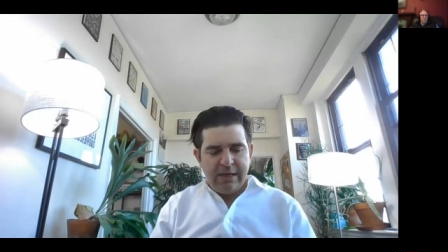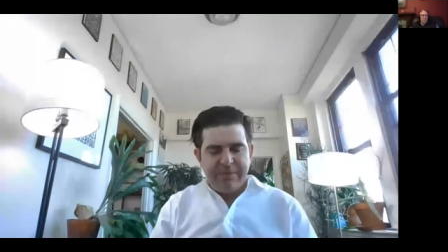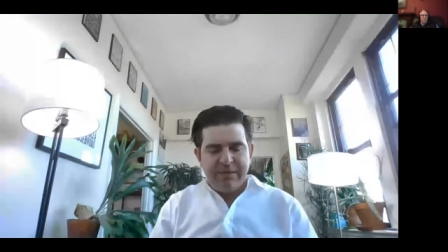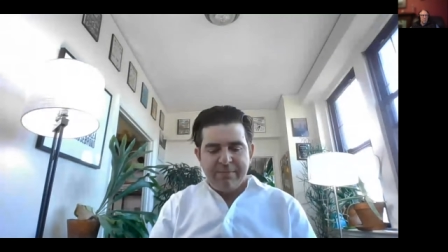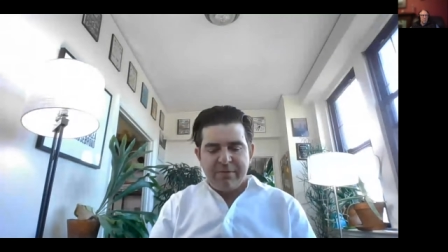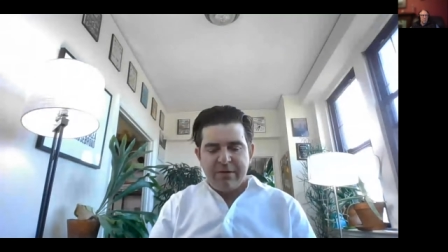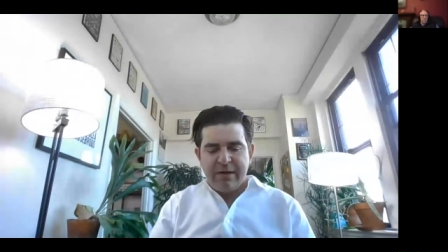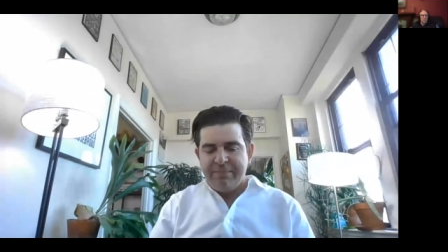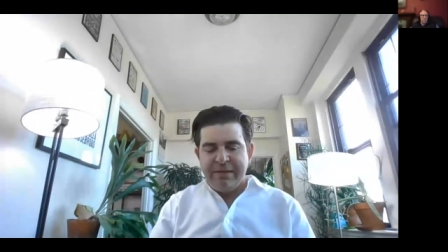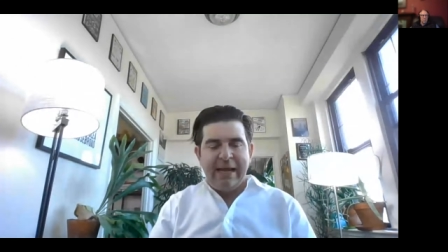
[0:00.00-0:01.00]
be a
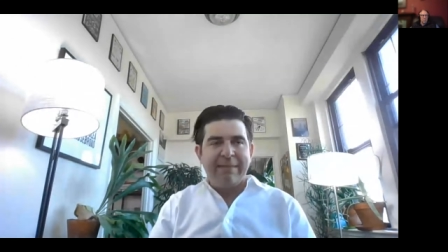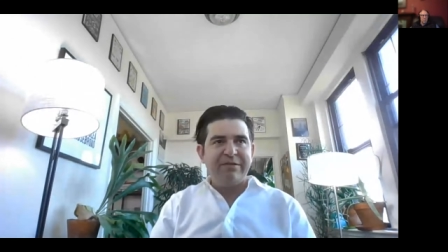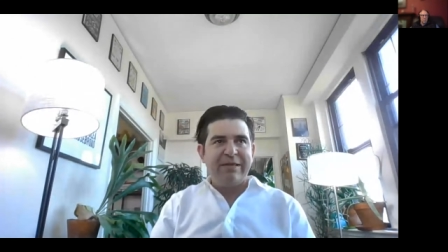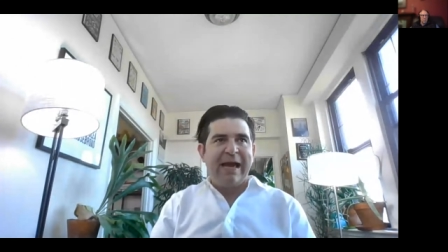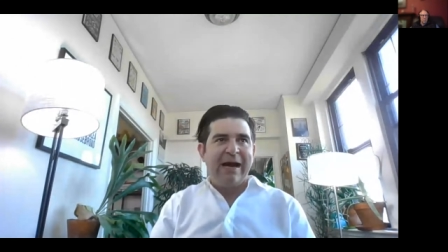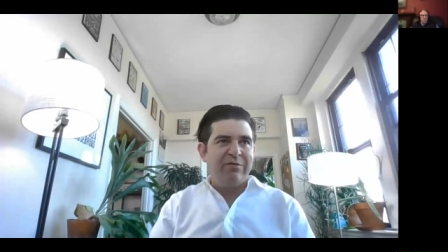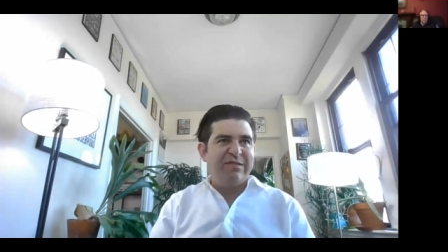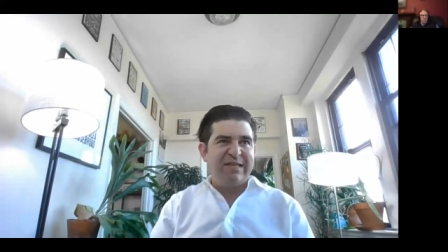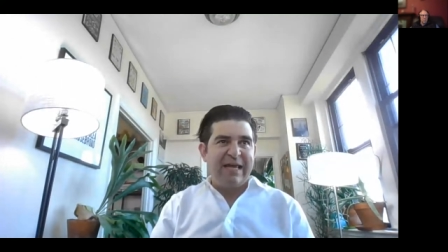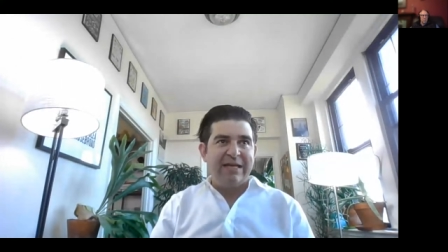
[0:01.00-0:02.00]
member, be an absolutely
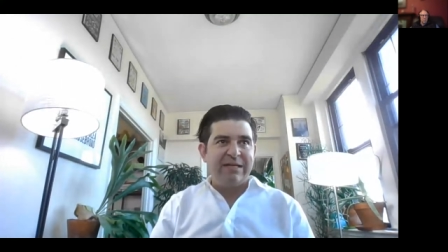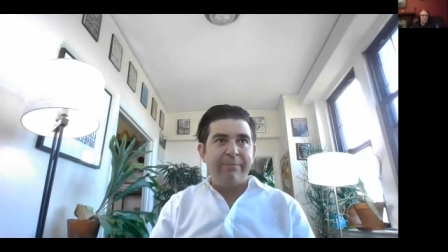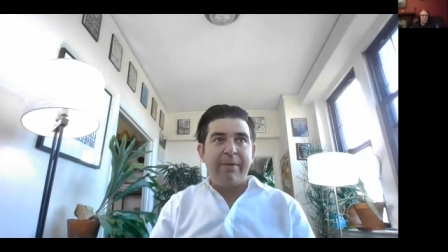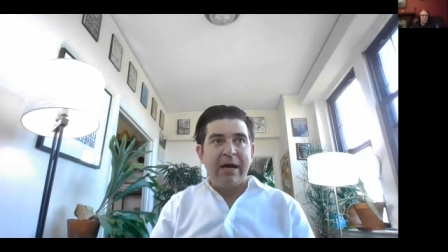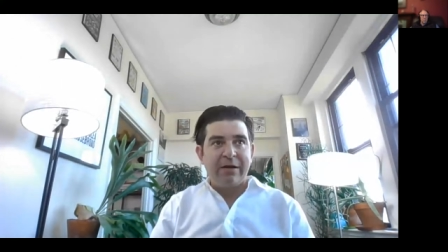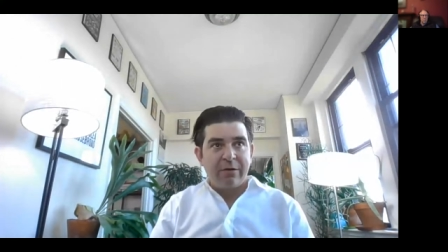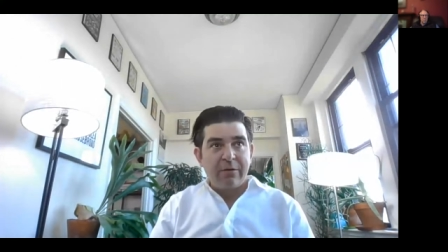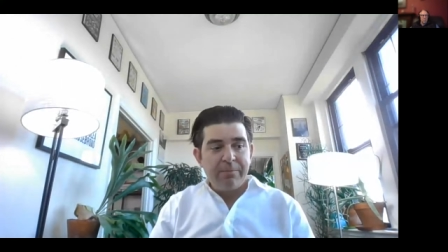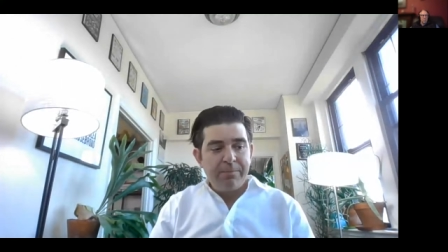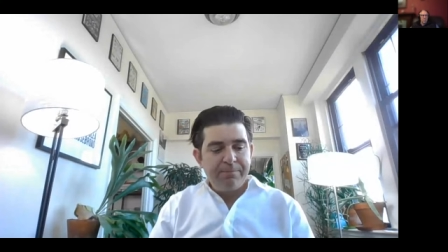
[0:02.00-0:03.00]
outstanding
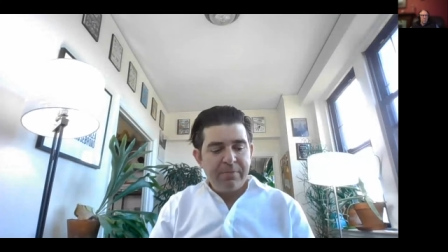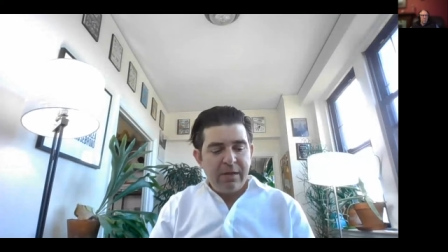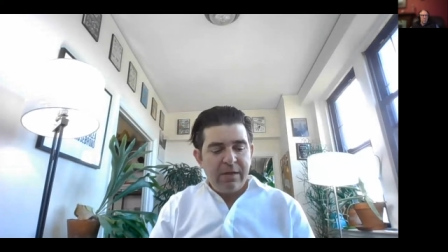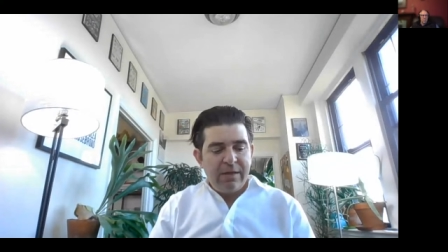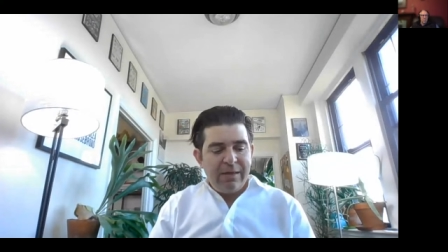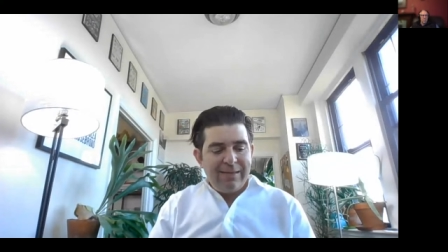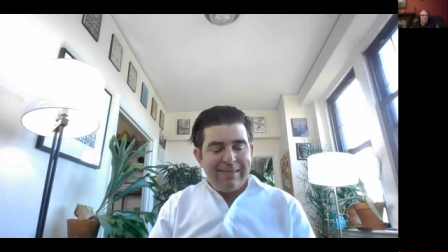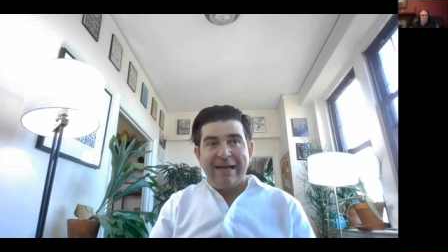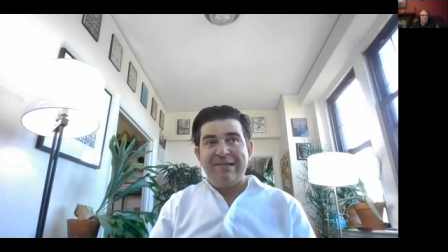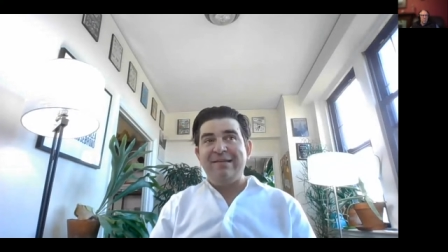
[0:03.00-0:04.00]
potter
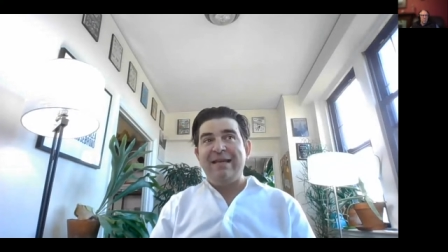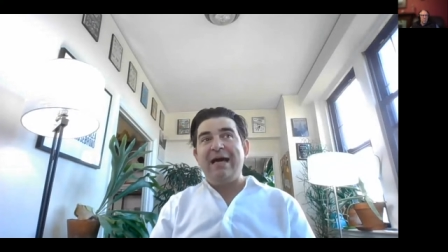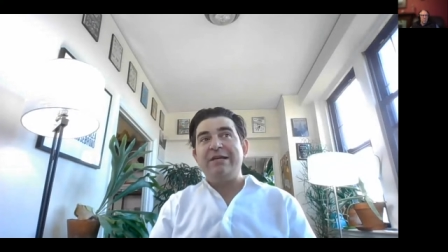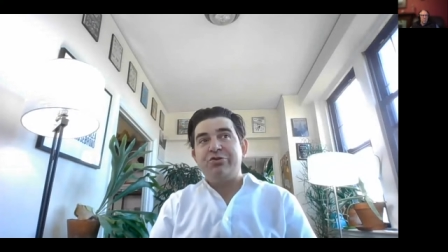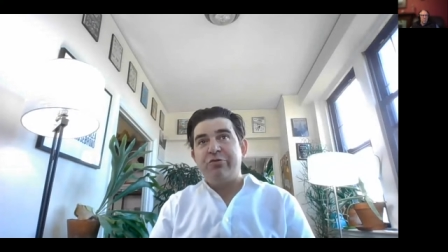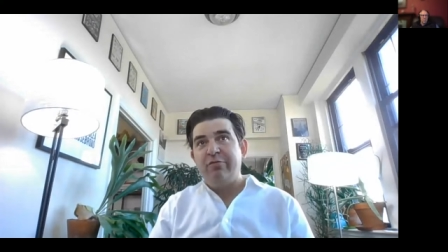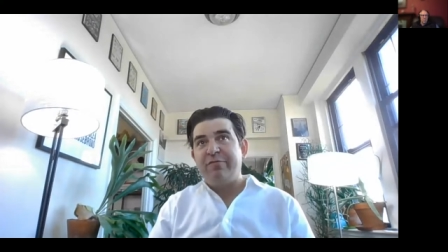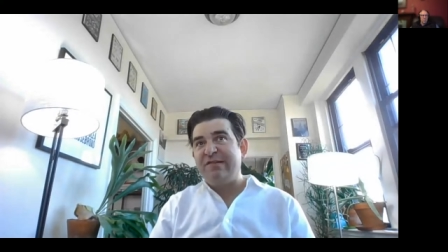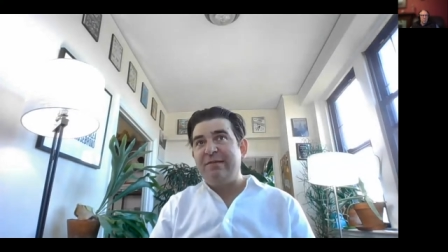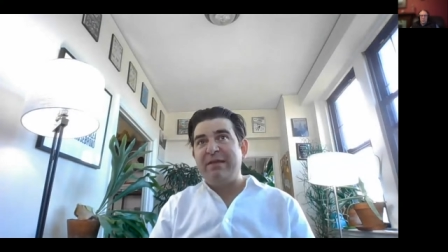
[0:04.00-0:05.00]
that is not true
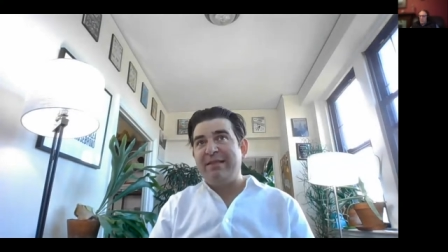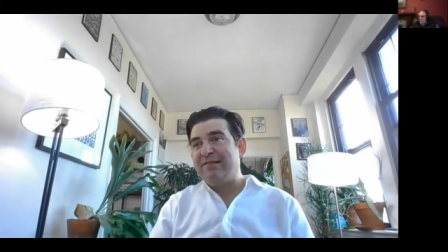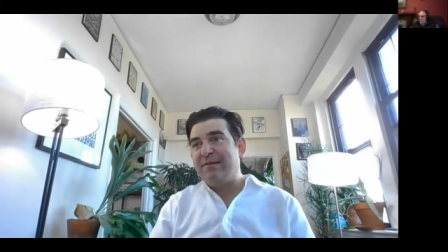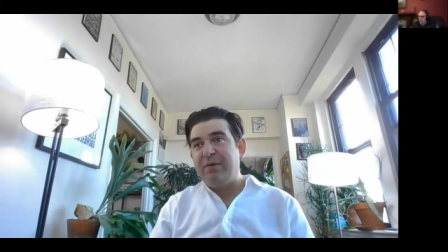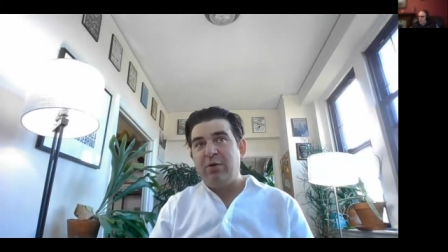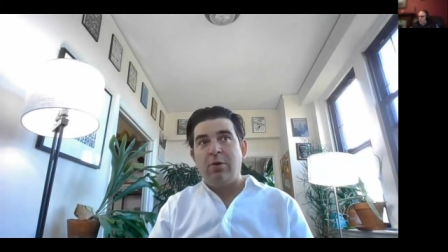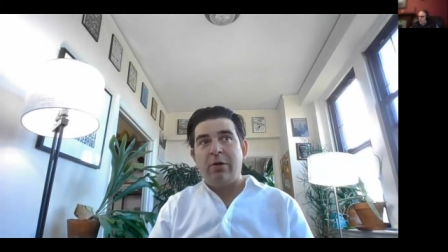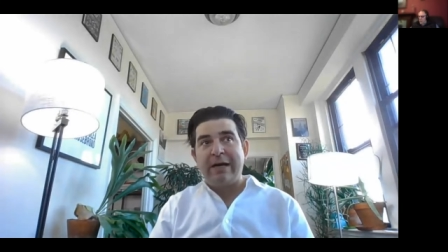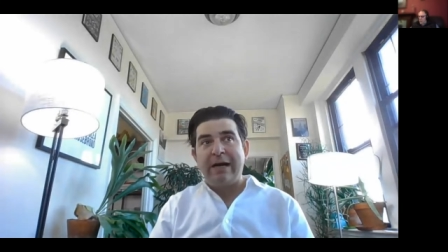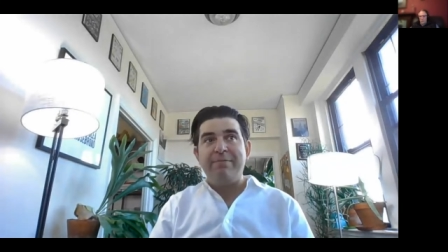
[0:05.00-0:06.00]
for something that's a
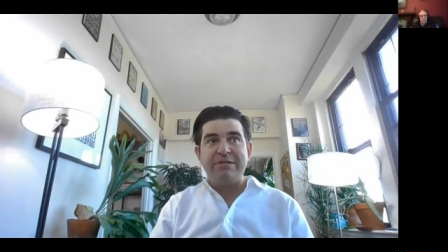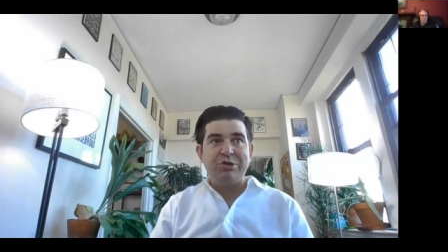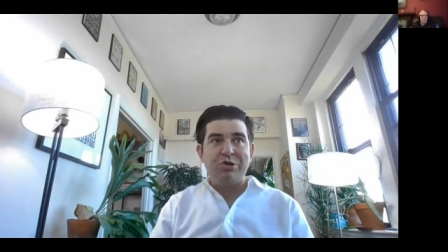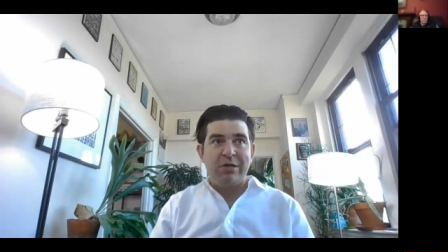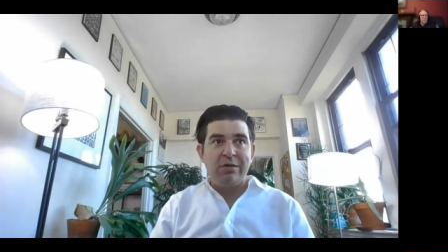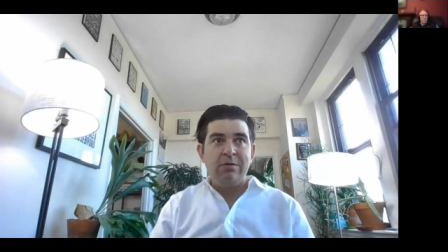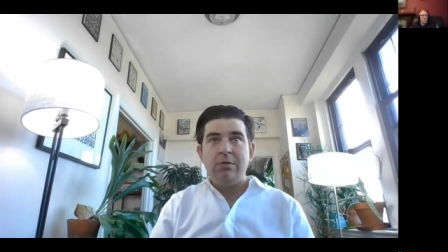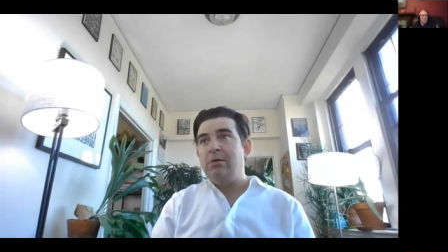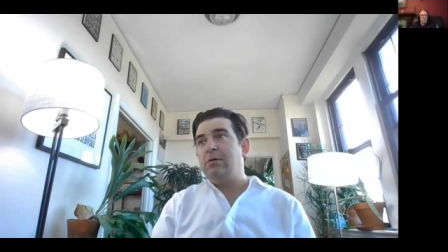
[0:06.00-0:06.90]
pure competition,